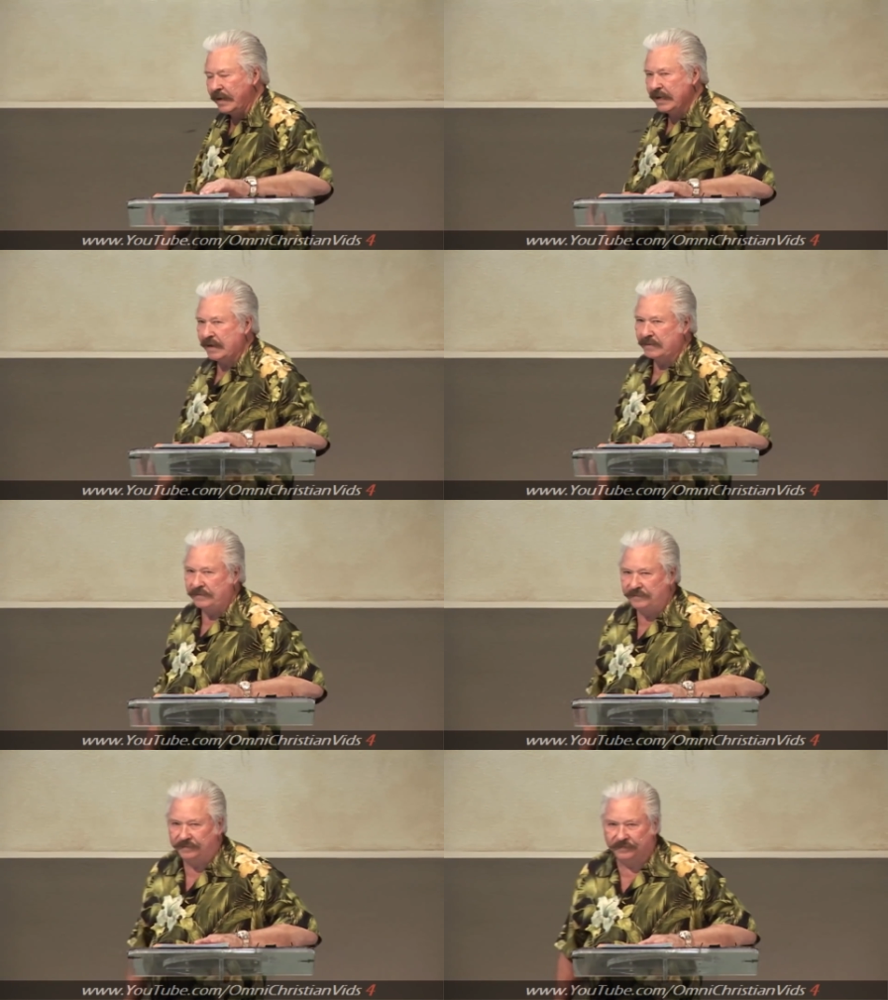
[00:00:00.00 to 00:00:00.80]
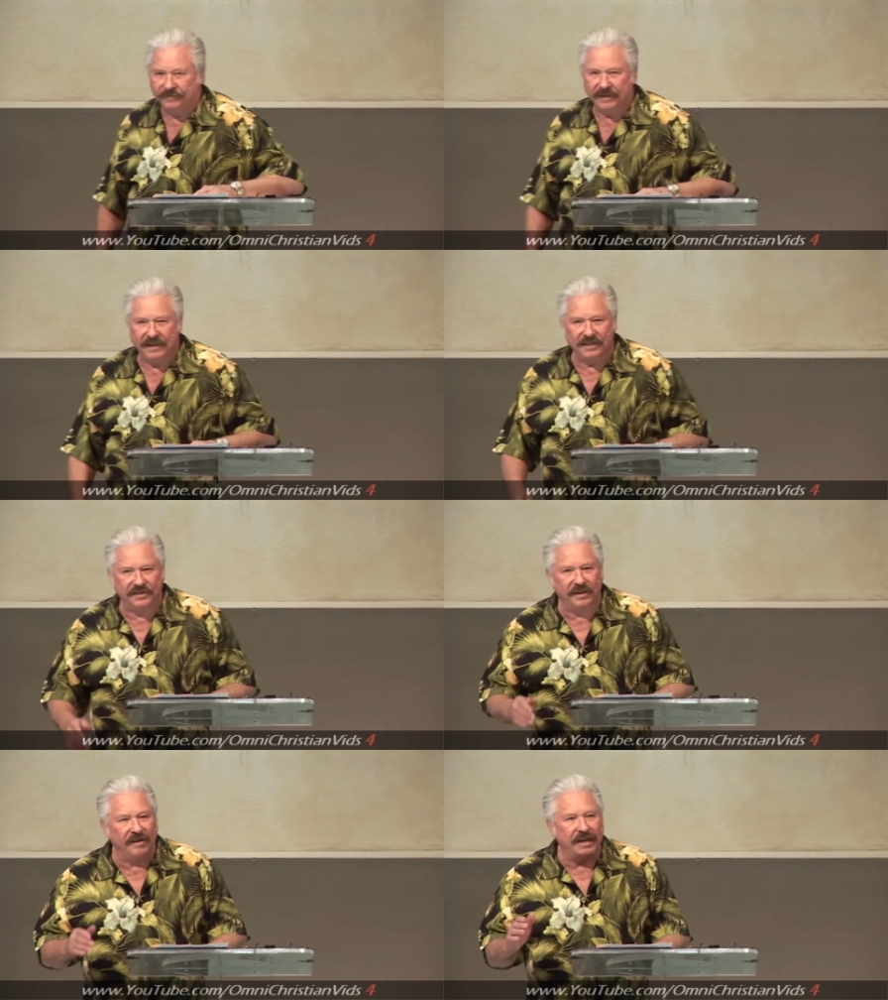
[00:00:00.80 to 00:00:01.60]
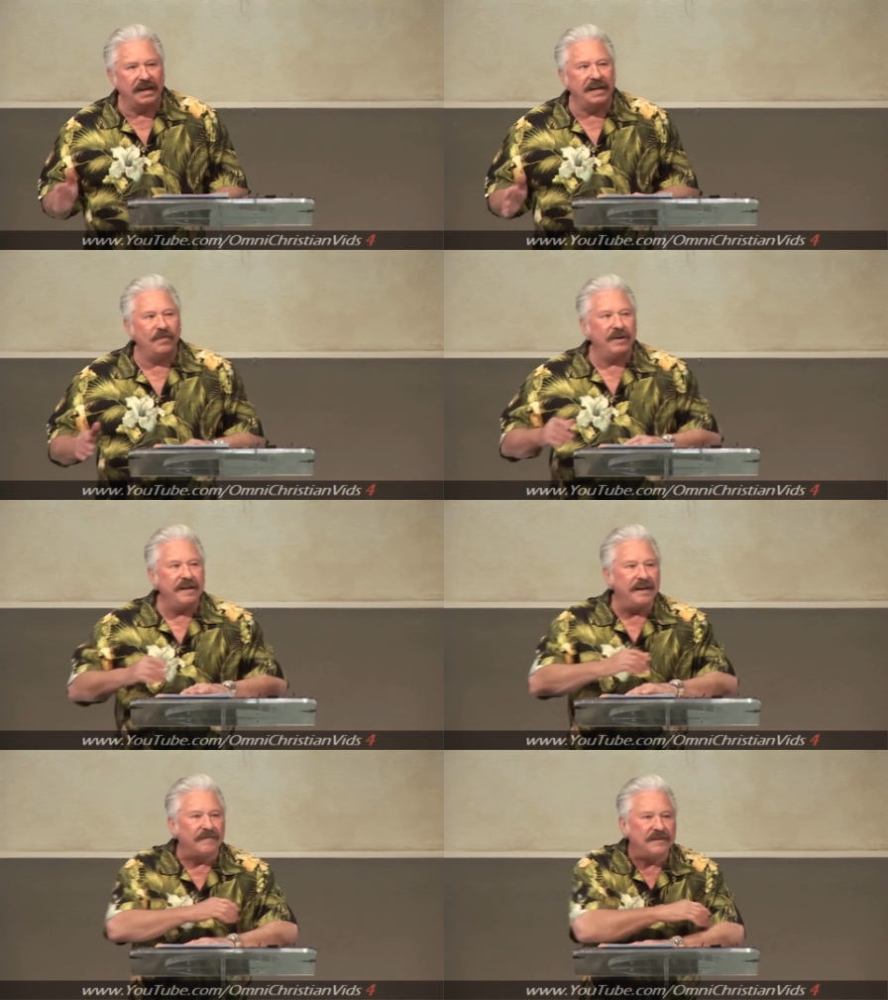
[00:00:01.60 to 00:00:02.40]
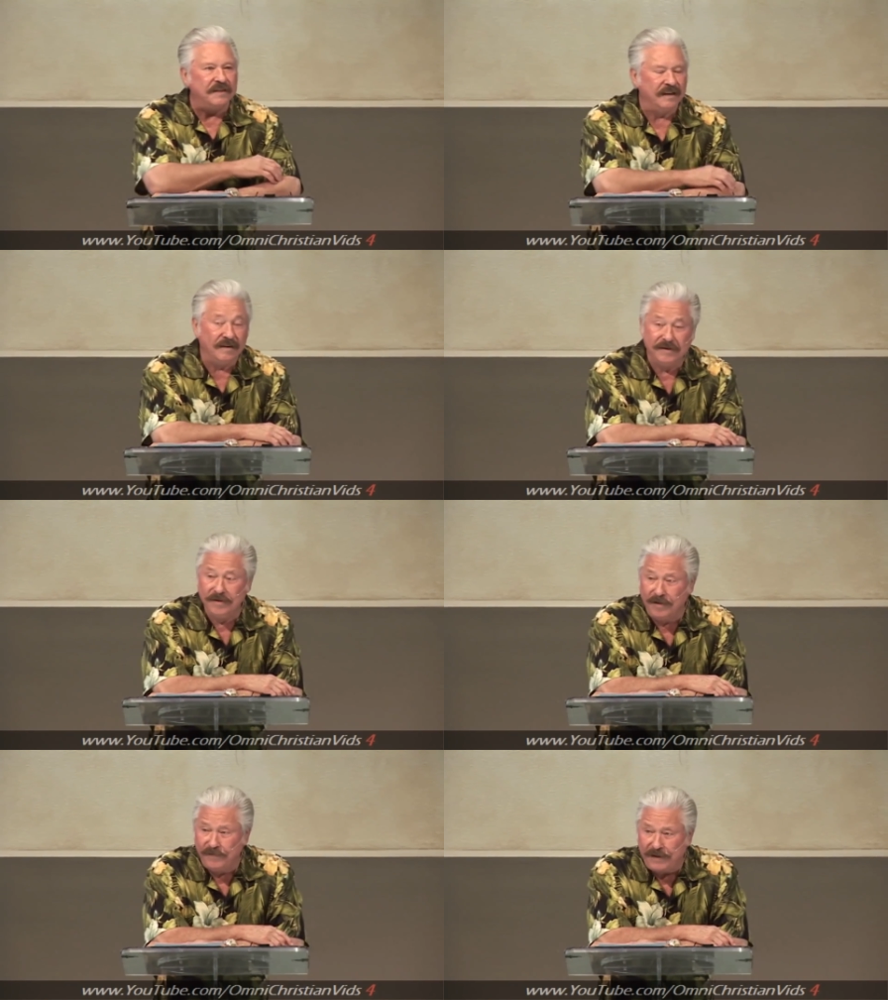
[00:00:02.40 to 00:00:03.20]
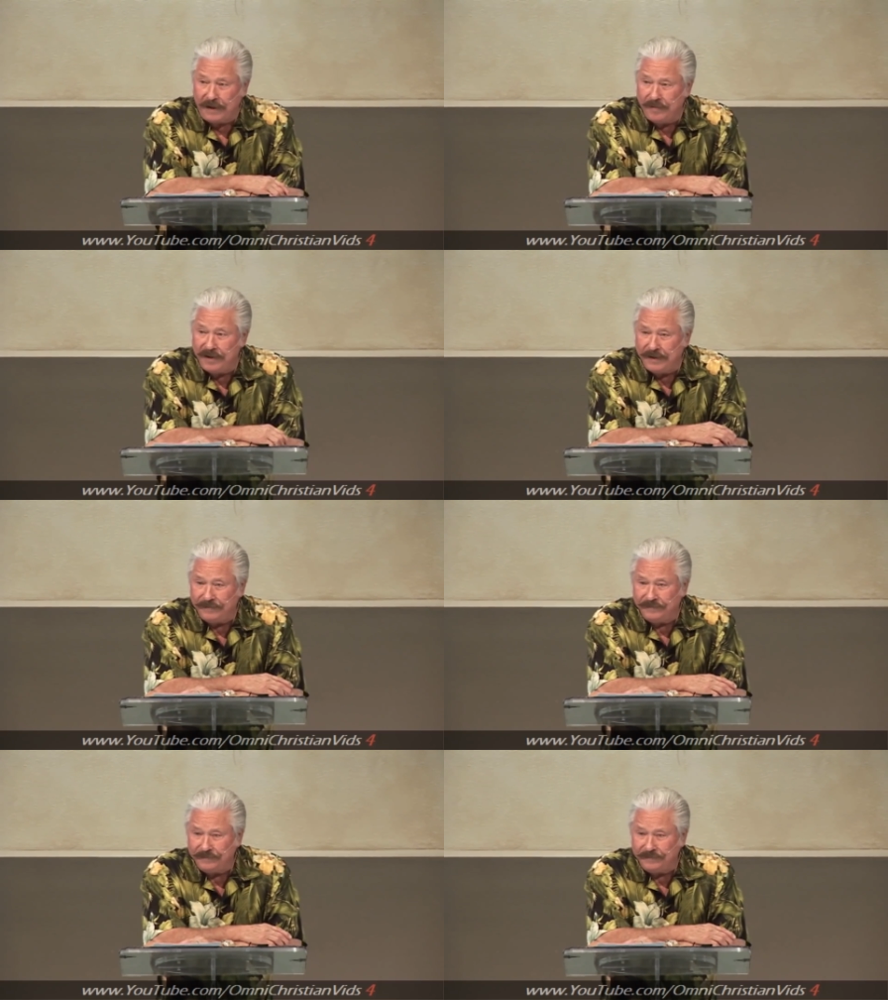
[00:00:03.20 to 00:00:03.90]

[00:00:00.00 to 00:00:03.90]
Now, is there any way of saying, are you all following me?